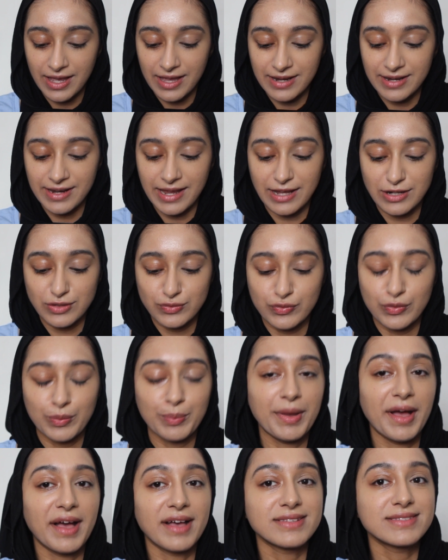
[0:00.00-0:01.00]
natural
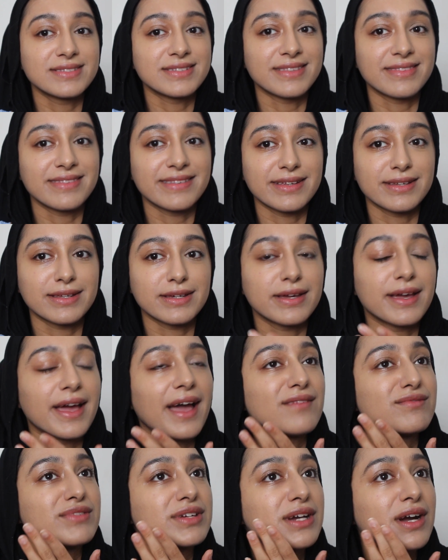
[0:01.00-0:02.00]
person than a
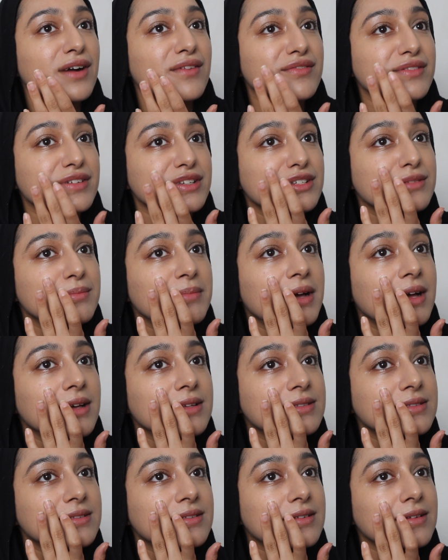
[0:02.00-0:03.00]
heavy coverage
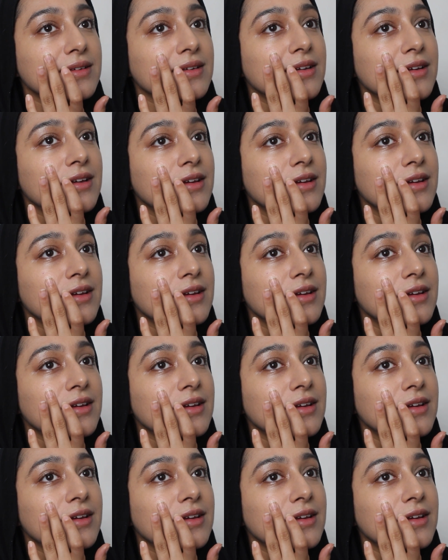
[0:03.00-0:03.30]
person.